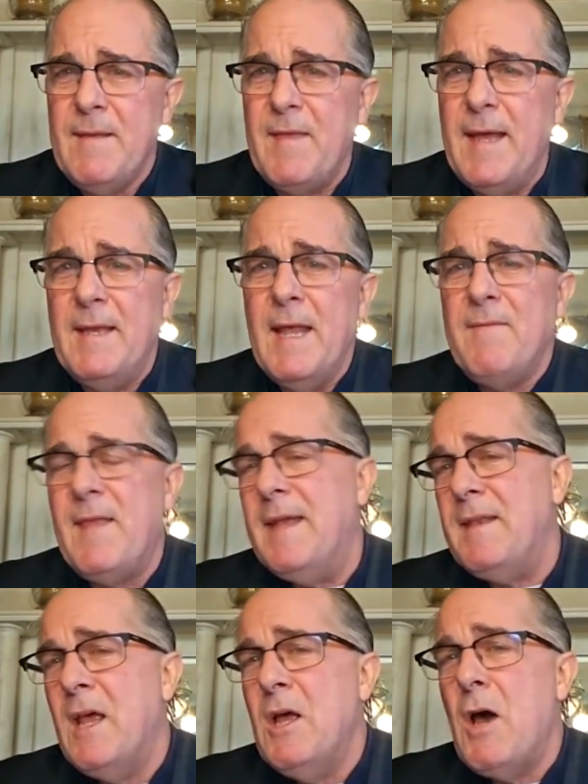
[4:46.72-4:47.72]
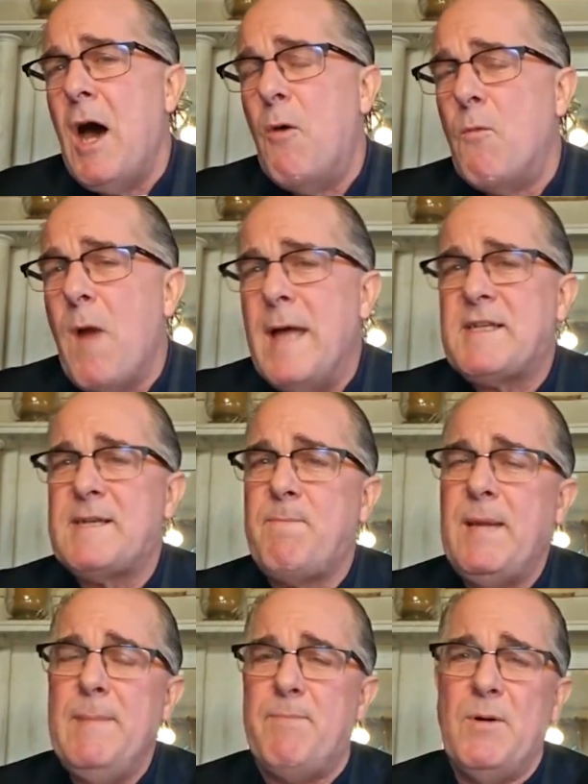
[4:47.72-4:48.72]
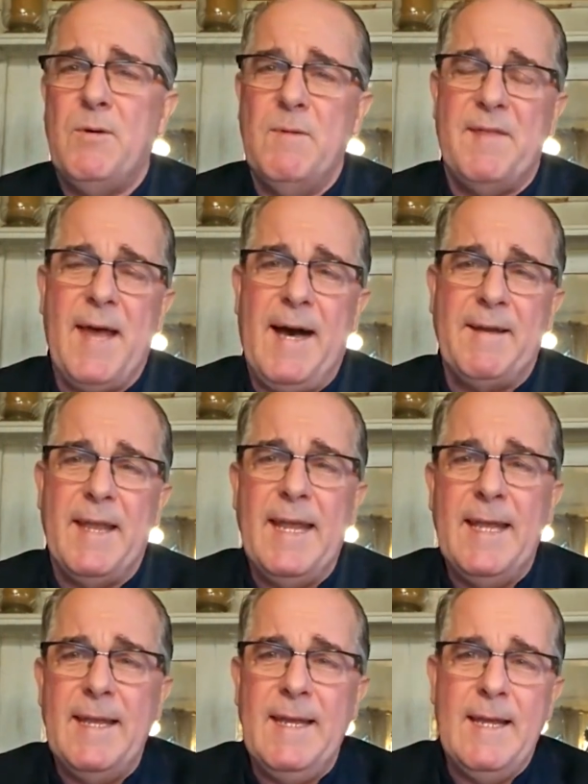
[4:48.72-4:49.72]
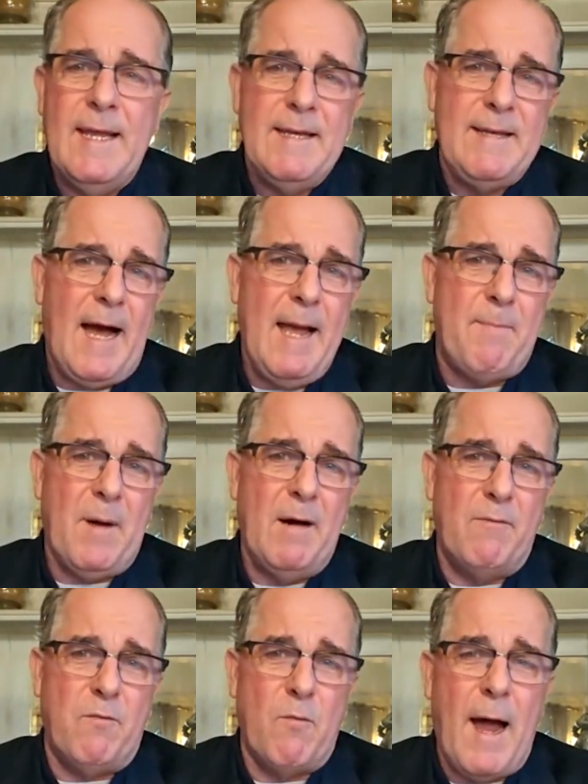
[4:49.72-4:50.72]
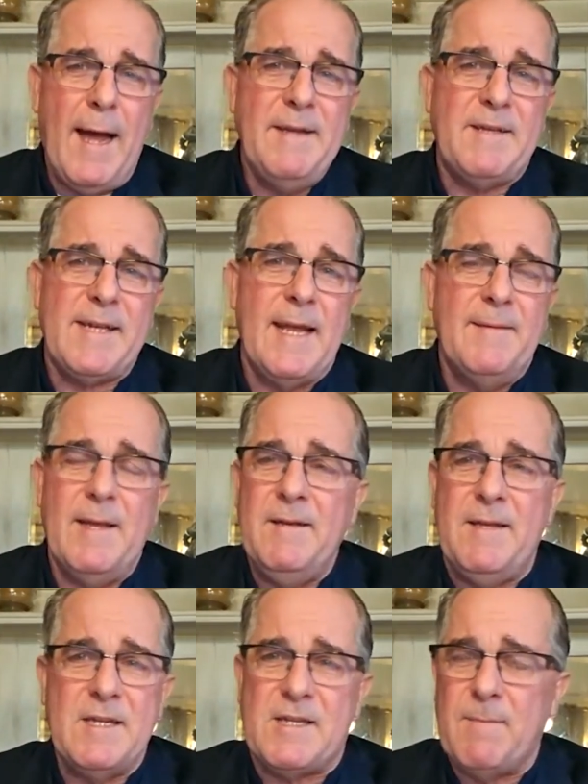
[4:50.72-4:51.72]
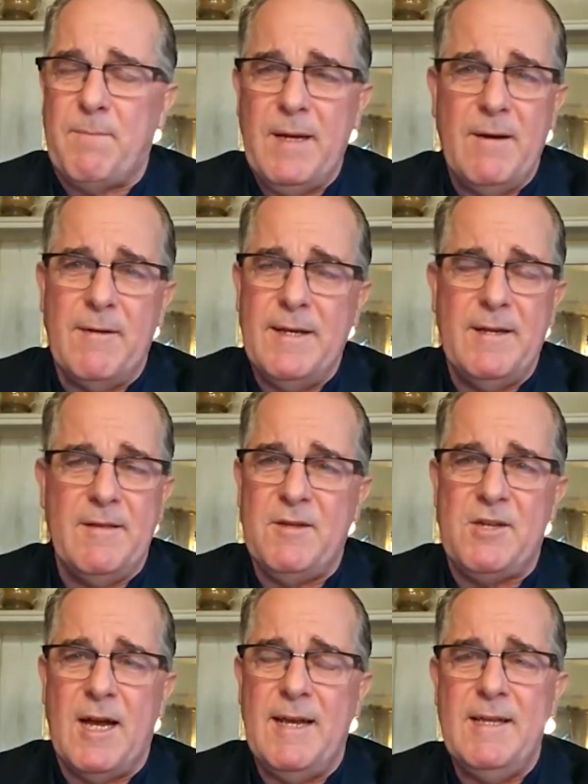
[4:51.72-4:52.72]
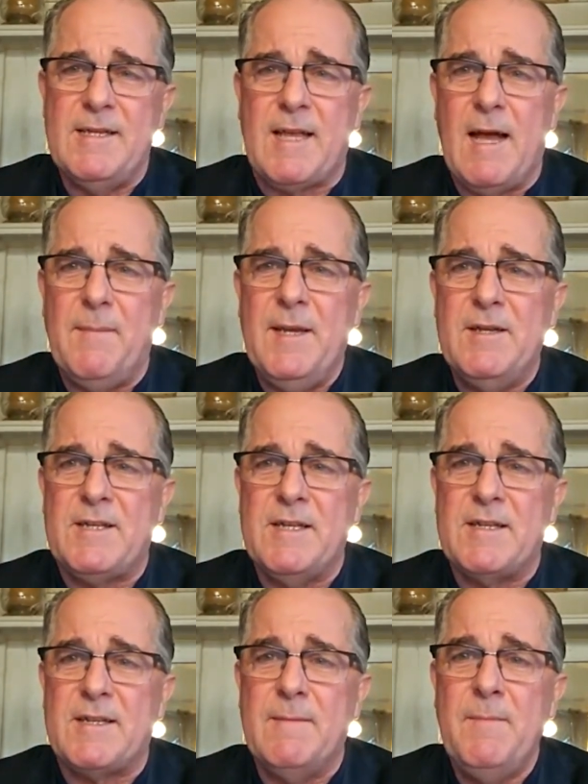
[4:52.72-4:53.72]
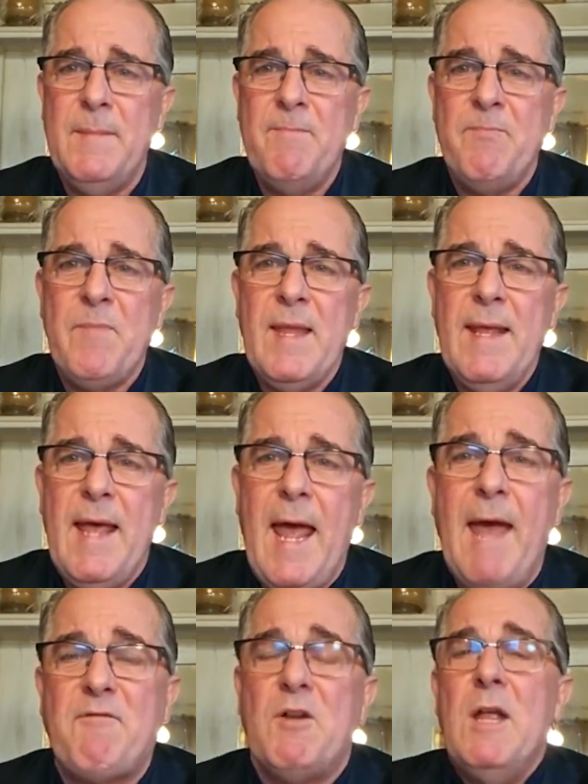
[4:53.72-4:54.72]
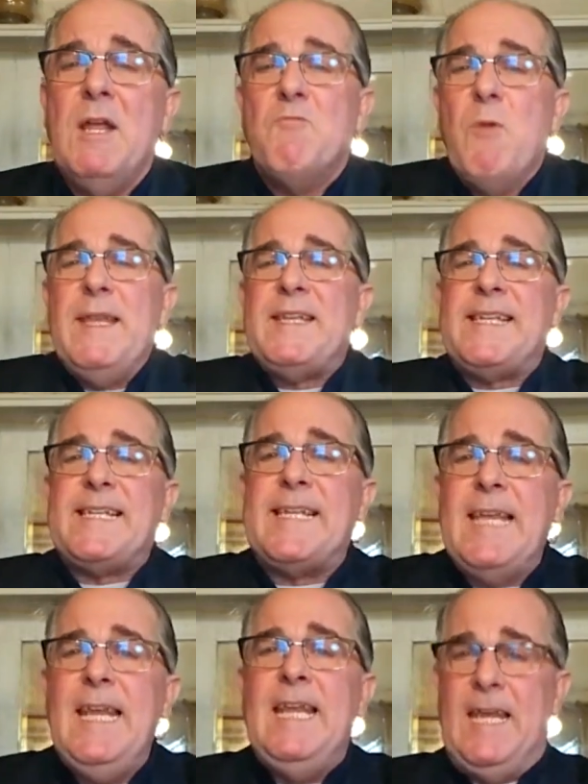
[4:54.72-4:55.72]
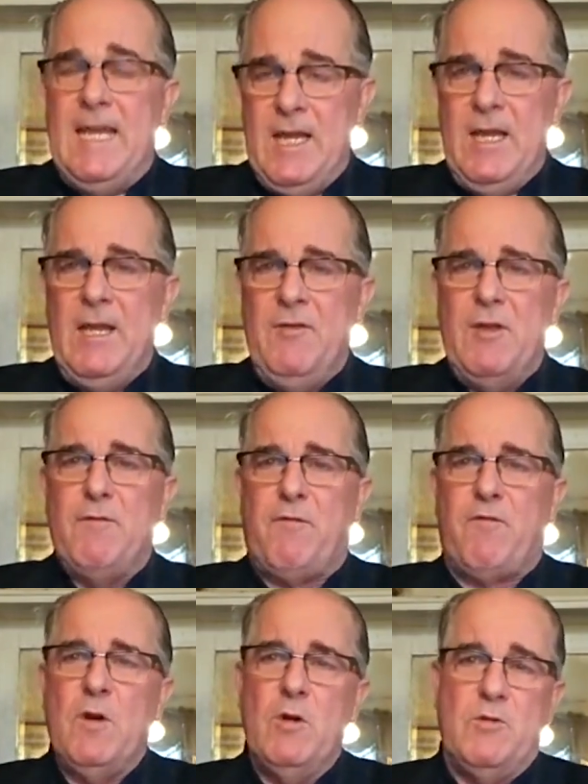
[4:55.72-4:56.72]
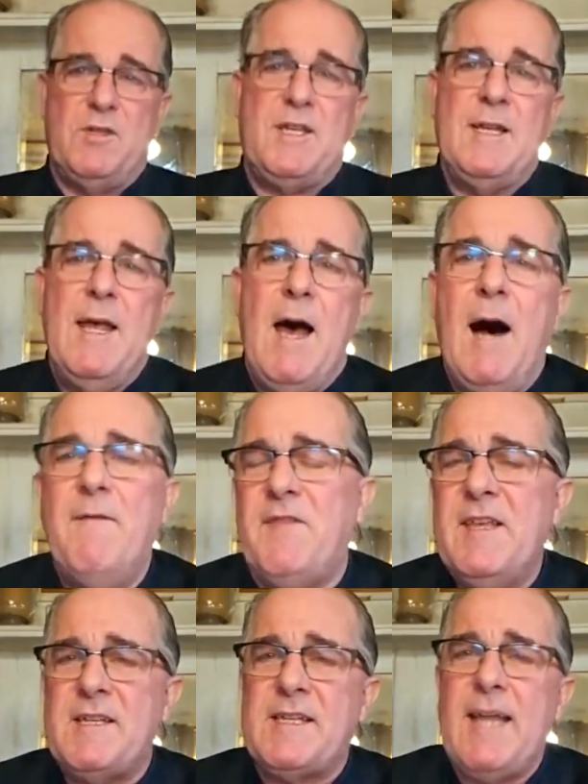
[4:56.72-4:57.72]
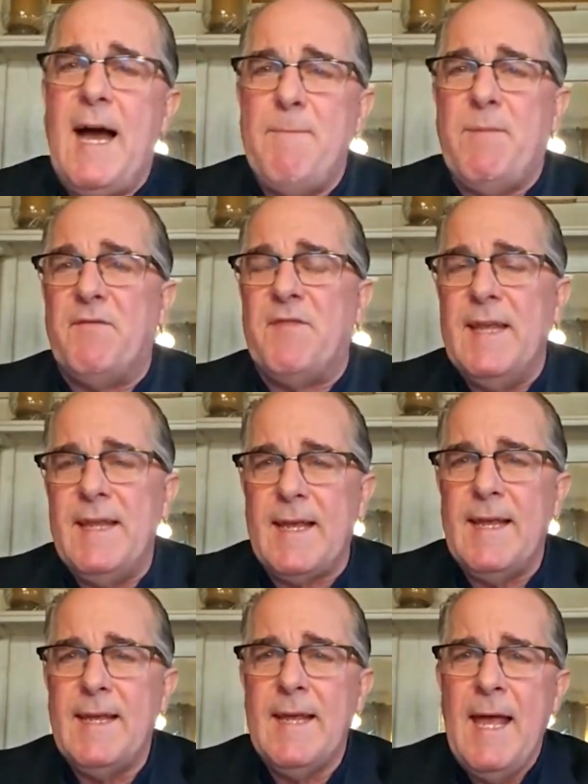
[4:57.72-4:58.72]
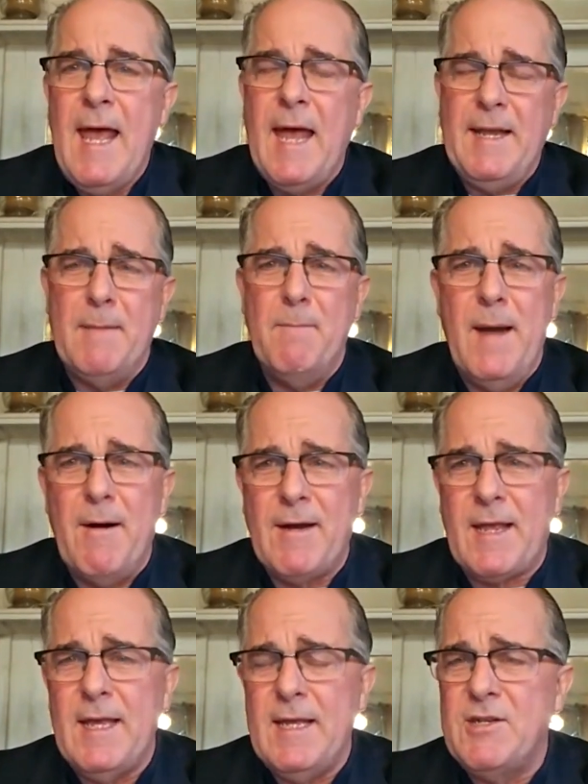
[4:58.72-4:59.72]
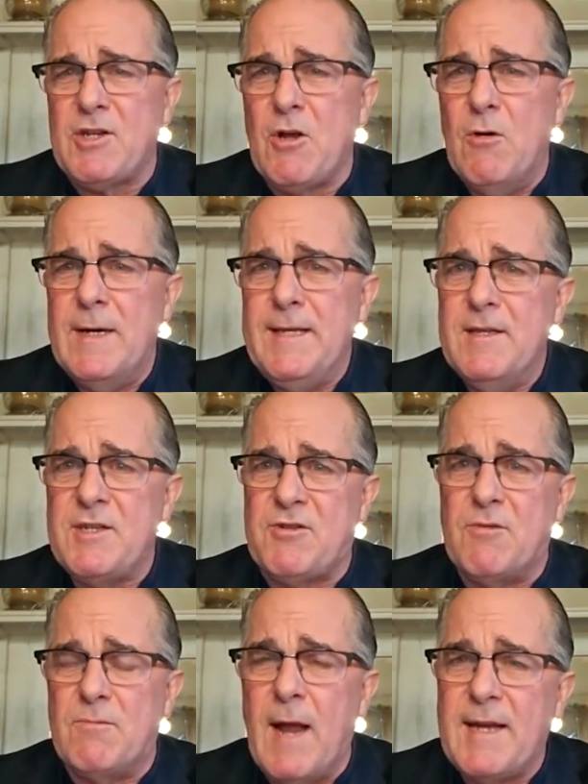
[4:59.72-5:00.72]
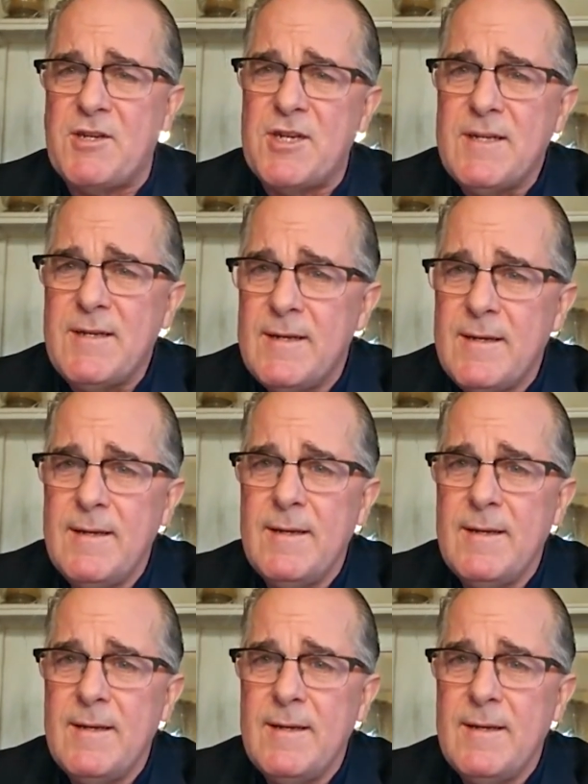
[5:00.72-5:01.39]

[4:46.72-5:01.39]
that that arrests people without any type of rights and they disappear into the Chinese communist system. And we see the fruits of this type of thinking, and America is going this direction